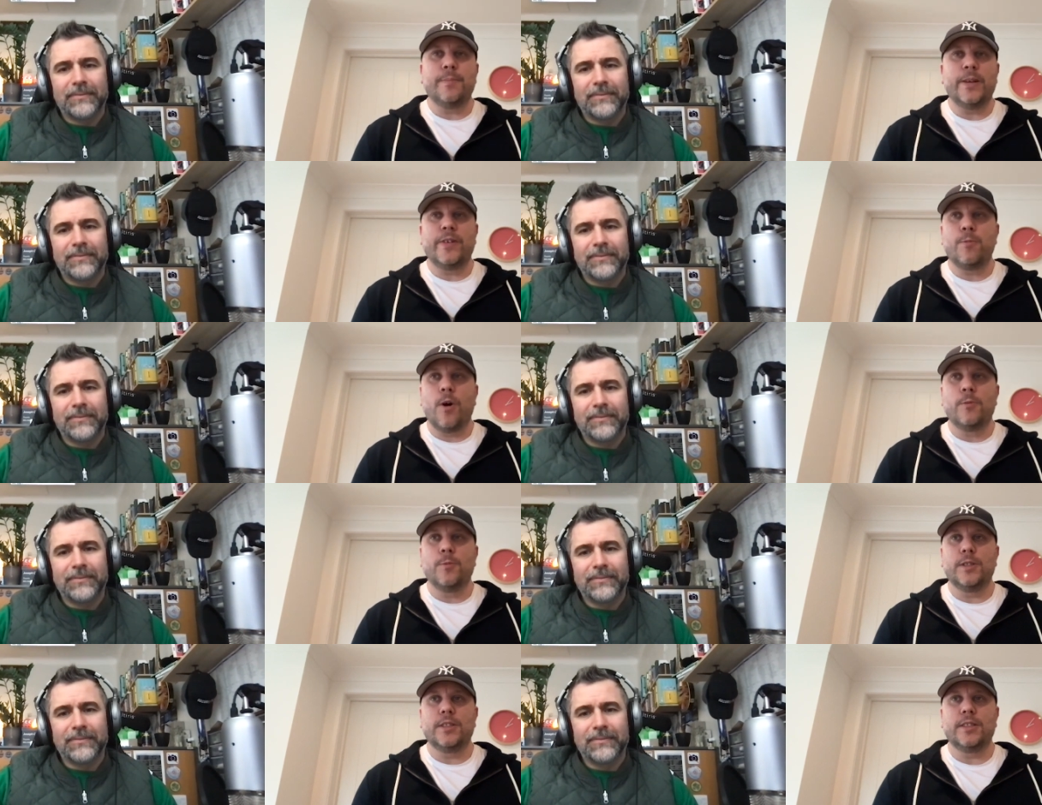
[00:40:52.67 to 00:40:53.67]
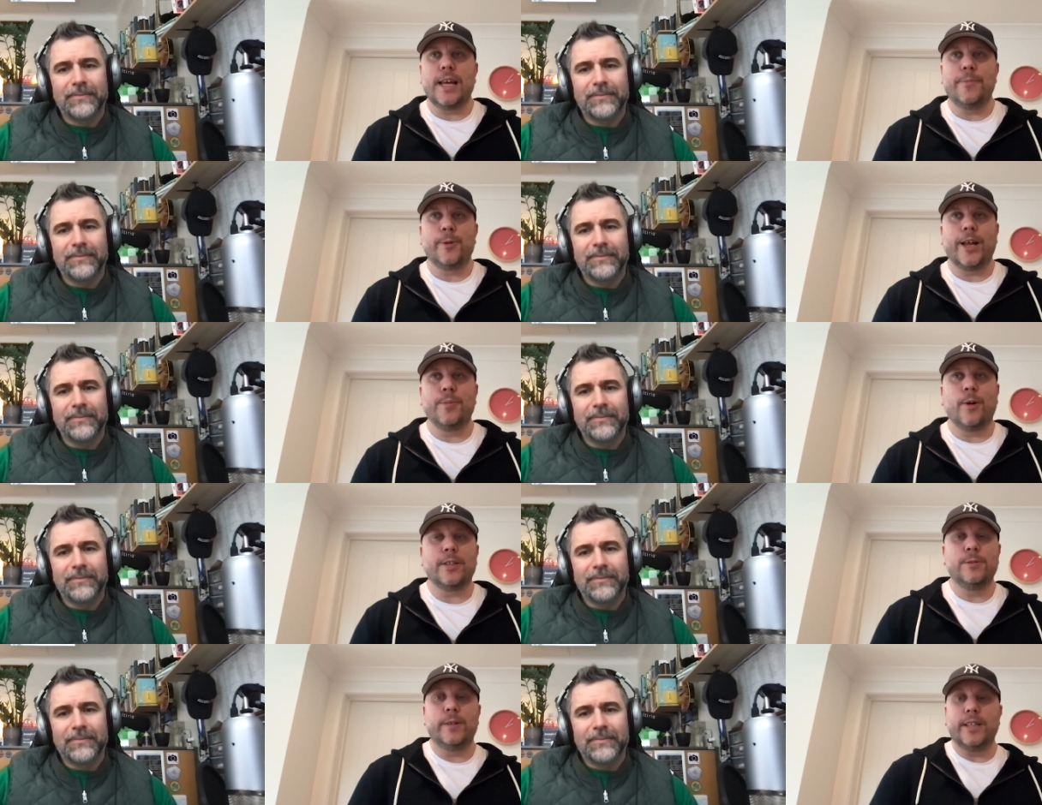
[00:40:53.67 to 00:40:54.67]
Speaker 1: M B v one was disabled out of the
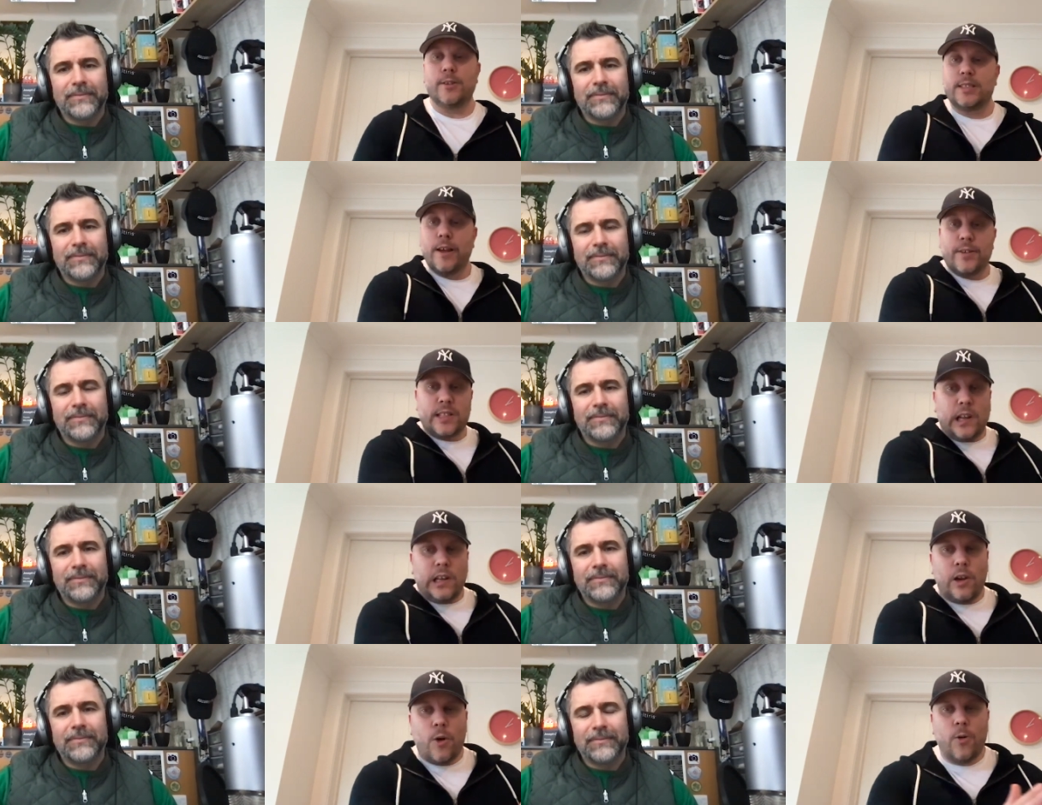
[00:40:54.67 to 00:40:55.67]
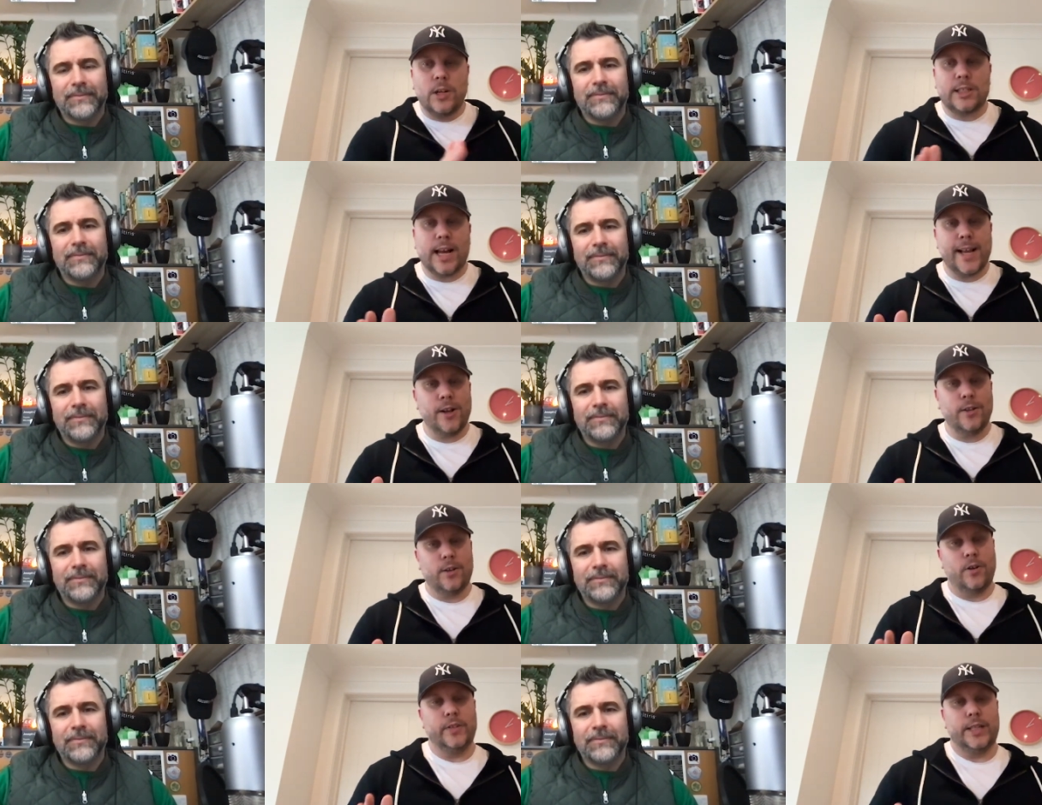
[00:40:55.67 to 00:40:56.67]
box in Windows. There is a long
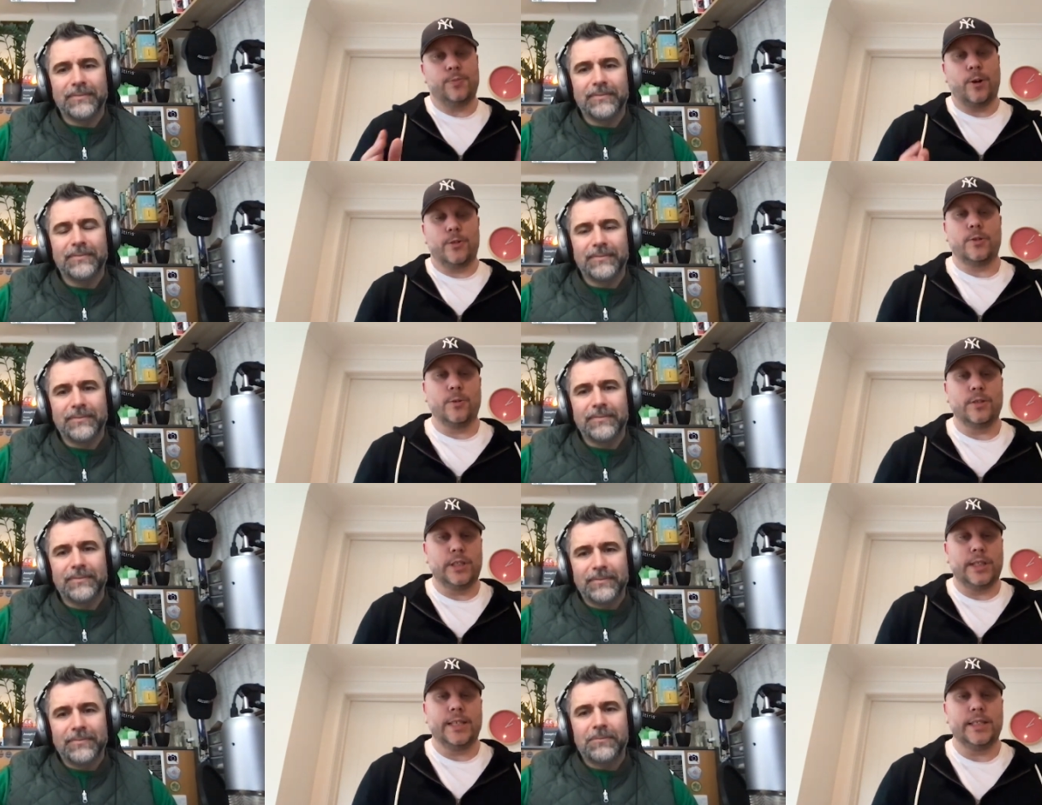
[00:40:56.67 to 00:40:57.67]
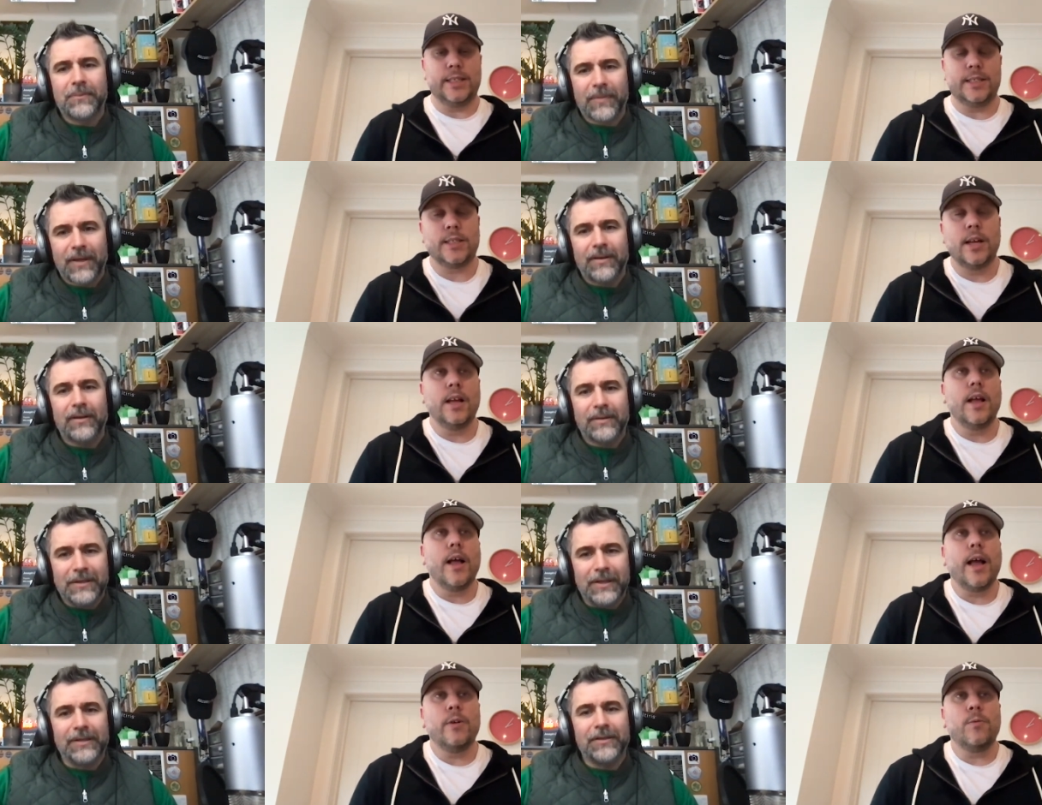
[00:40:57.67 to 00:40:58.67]
tail on these protocols and changes.
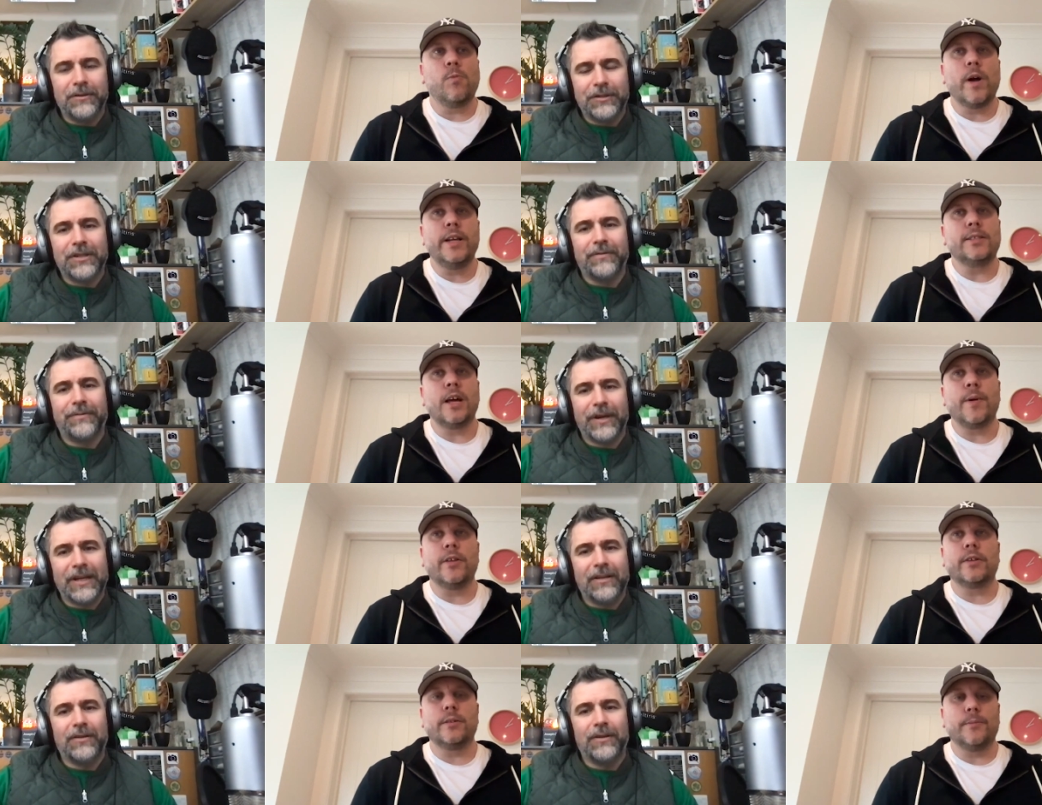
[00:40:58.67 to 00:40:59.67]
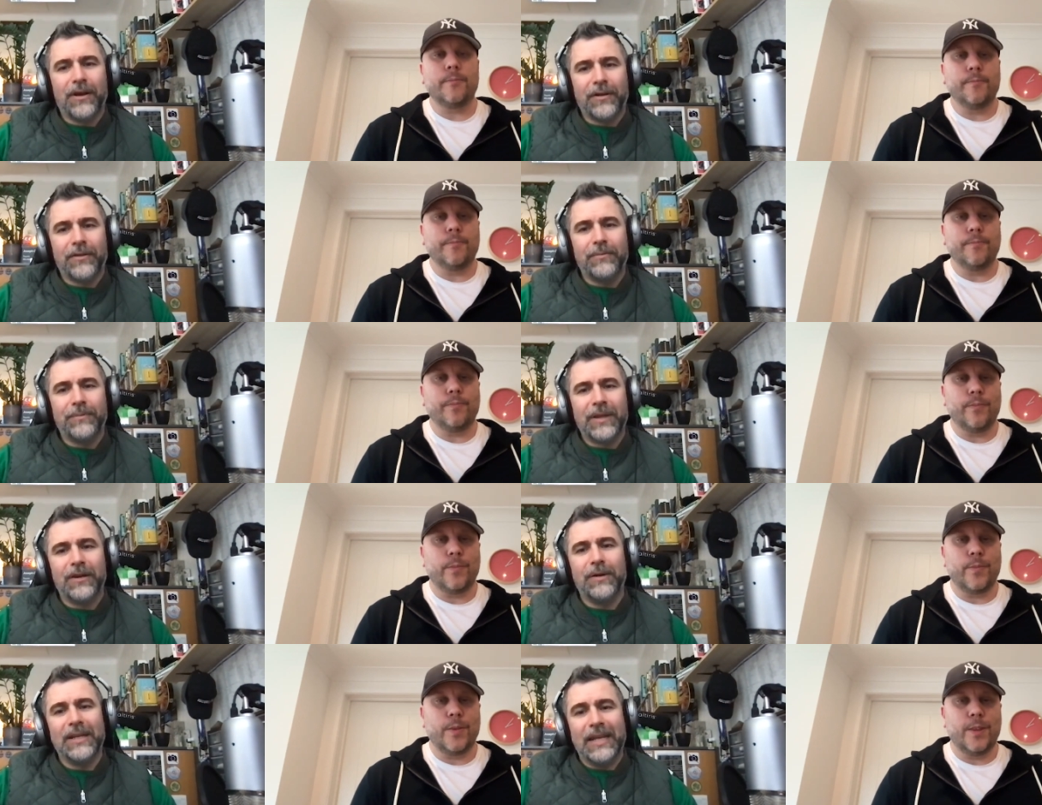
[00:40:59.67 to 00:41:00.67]
Speaker 2: Yeah, and you when still you find that, a lot of them. You
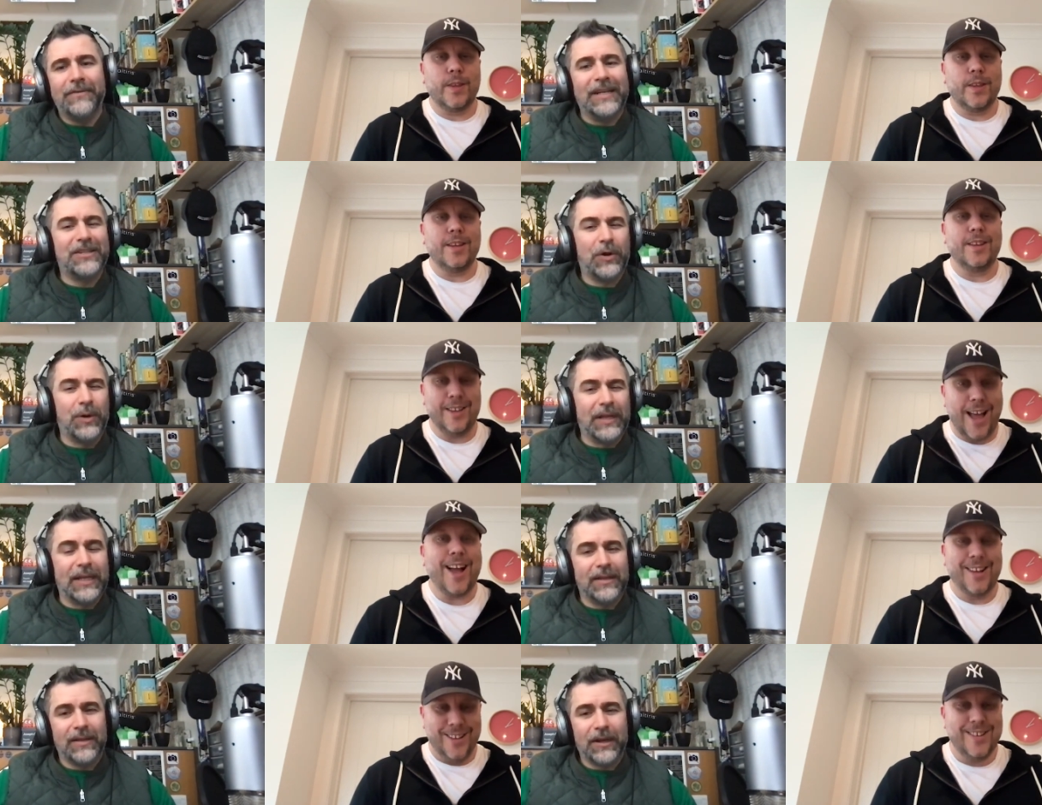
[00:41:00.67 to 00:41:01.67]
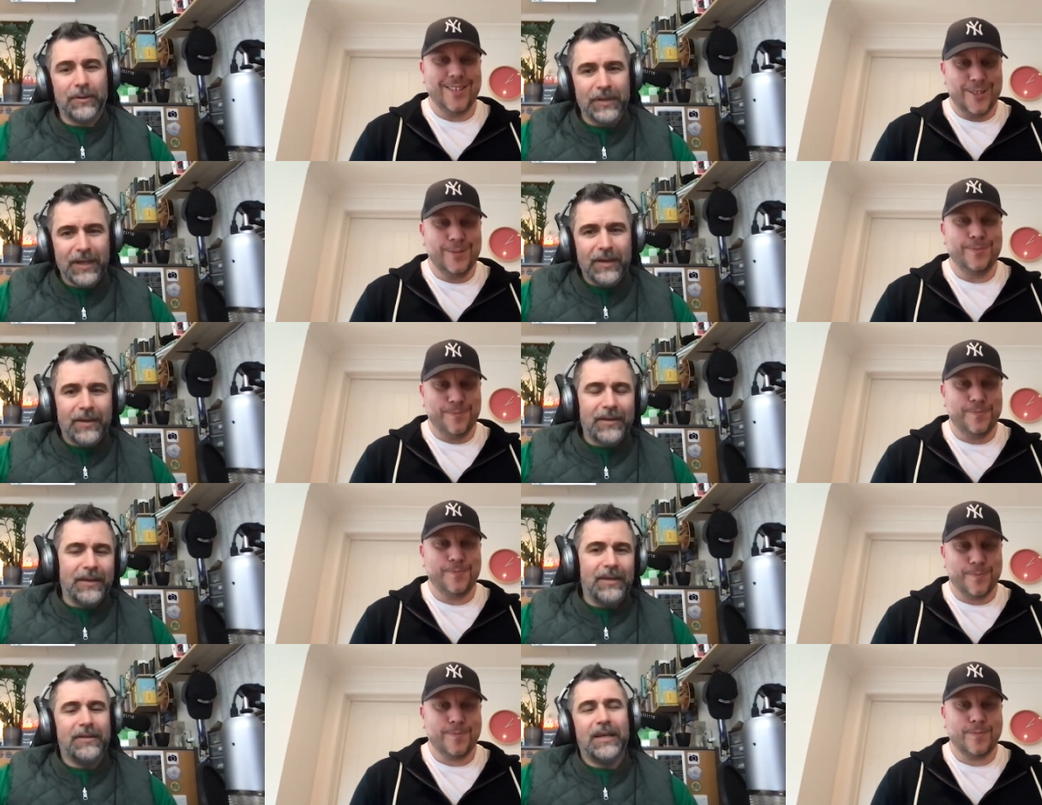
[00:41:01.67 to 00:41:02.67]
know, in, even internally, yeah. you know, they, they